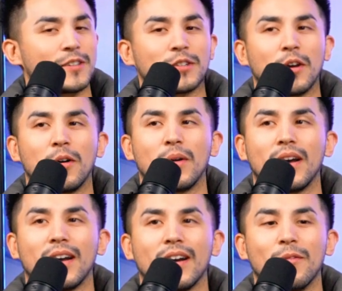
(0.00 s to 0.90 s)
So
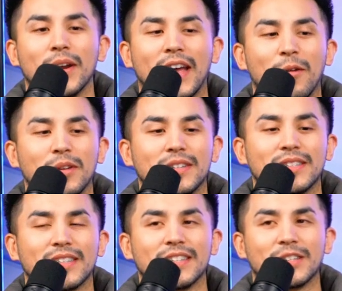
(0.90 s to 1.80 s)
when I
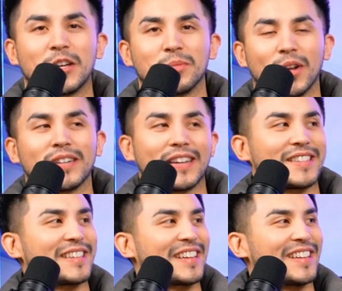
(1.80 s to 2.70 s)
was
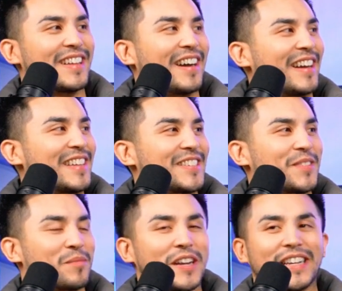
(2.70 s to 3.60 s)
breakdancing a lot. So
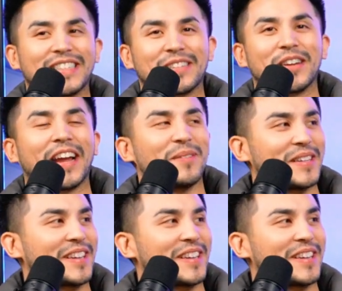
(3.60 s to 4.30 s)
breakdancing guided me to